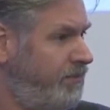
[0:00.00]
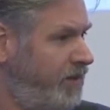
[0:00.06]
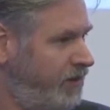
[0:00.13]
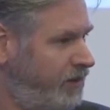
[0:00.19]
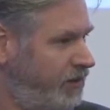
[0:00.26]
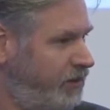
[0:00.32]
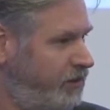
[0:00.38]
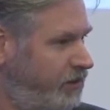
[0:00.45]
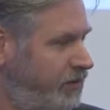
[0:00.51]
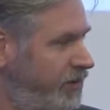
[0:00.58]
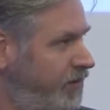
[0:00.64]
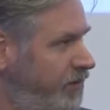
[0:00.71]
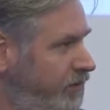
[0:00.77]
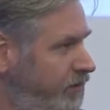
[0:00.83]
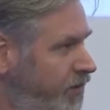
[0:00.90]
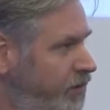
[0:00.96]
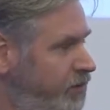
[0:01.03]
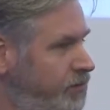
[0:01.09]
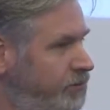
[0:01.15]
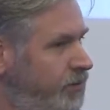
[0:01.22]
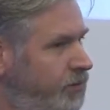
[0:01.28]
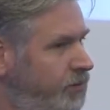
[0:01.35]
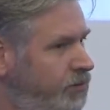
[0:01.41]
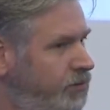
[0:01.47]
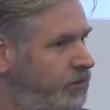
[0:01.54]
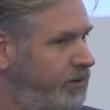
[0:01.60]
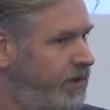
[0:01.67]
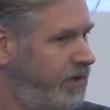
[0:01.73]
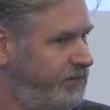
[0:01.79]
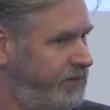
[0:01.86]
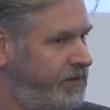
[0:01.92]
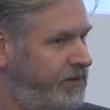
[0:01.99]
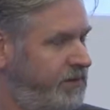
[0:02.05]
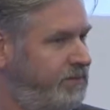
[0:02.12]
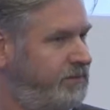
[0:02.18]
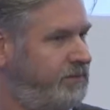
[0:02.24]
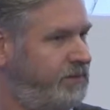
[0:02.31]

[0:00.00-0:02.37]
mandatory, because we do not have a